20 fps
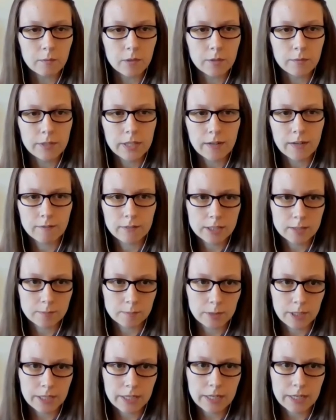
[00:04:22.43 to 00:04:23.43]
The one we
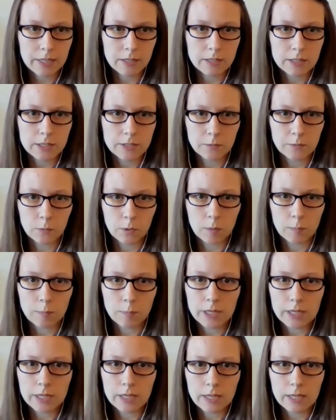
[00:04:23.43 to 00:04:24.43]
have displayed here is
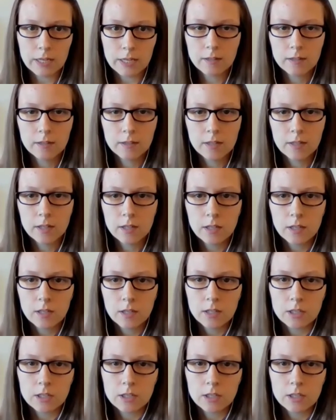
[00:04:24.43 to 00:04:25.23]
for PE.